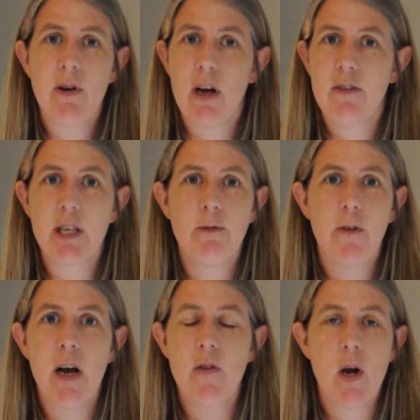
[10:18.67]
of his
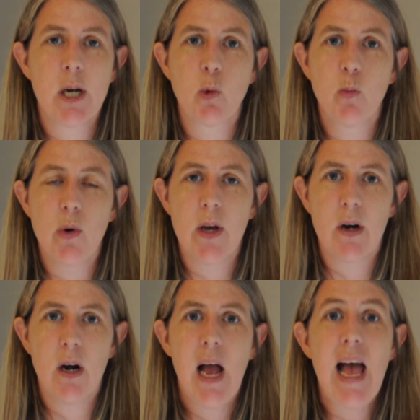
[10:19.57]
father and his
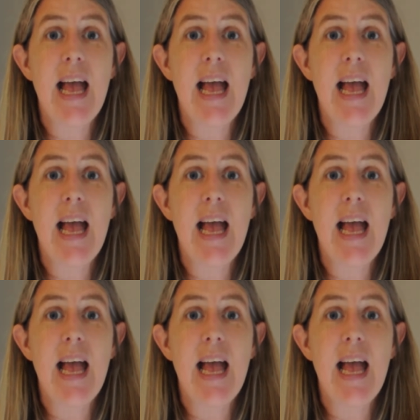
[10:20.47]
brother,